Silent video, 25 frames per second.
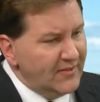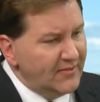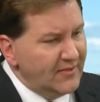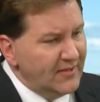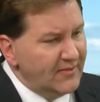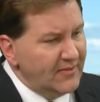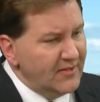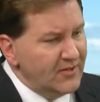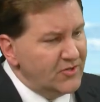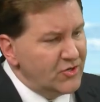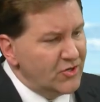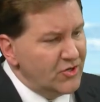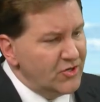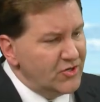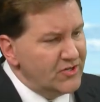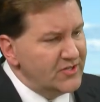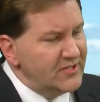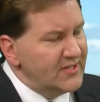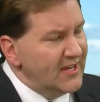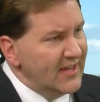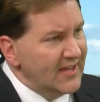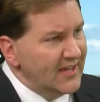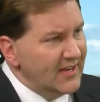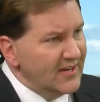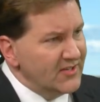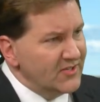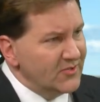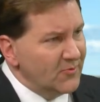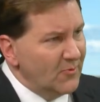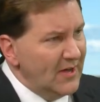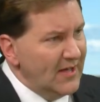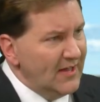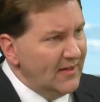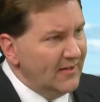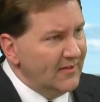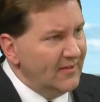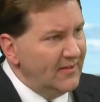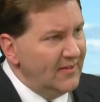hit that the church has taken as
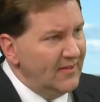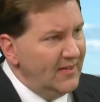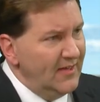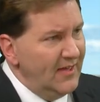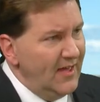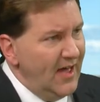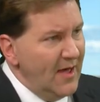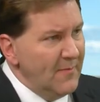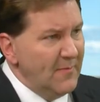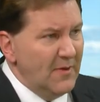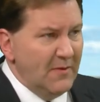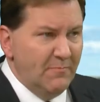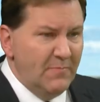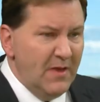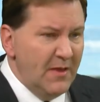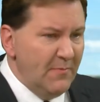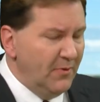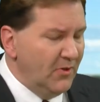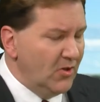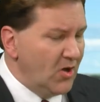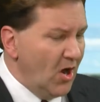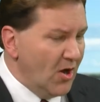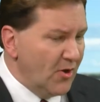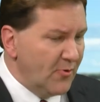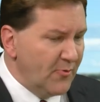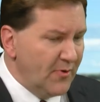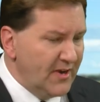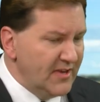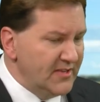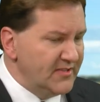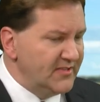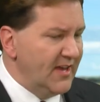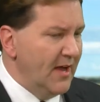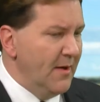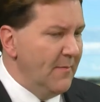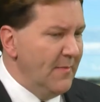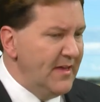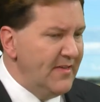well? I mean, people,
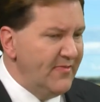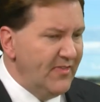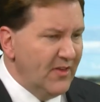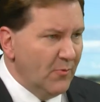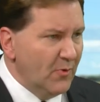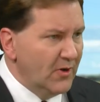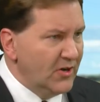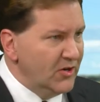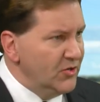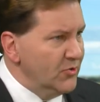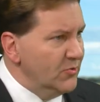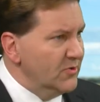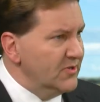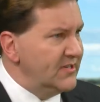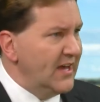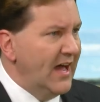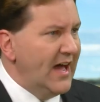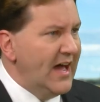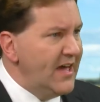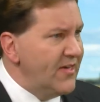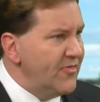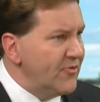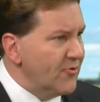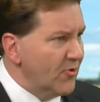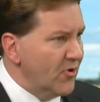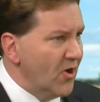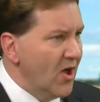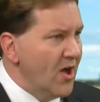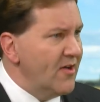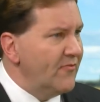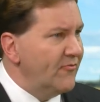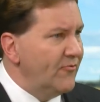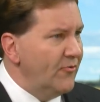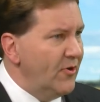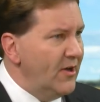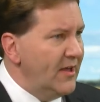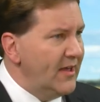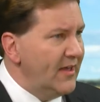congregants come in, they want to do a tithe or an
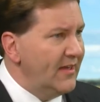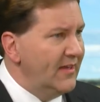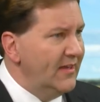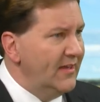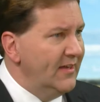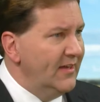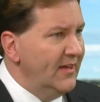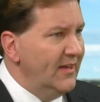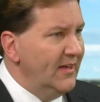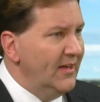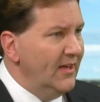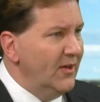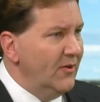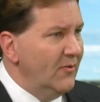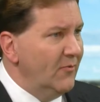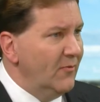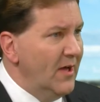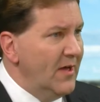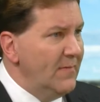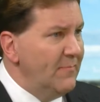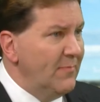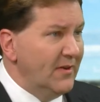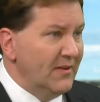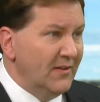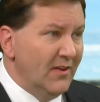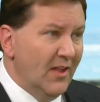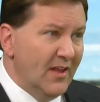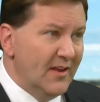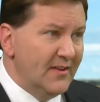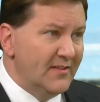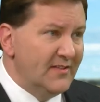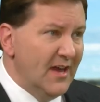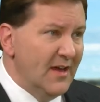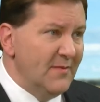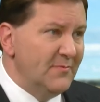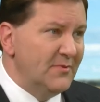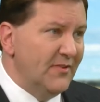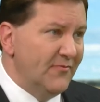offering, right? But a lot of
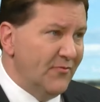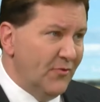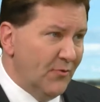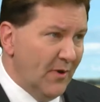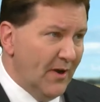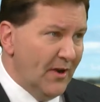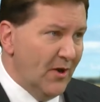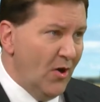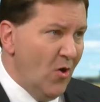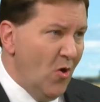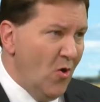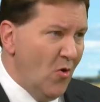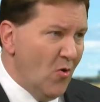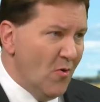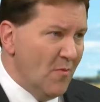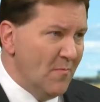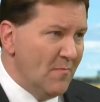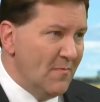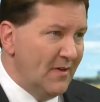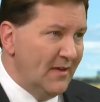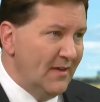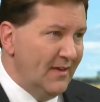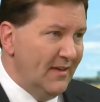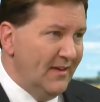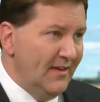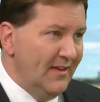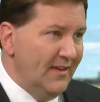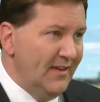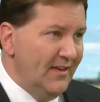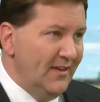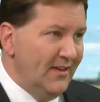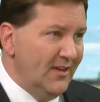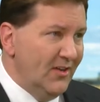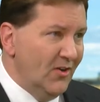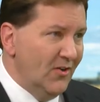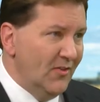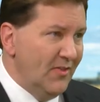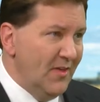times if they're at home, you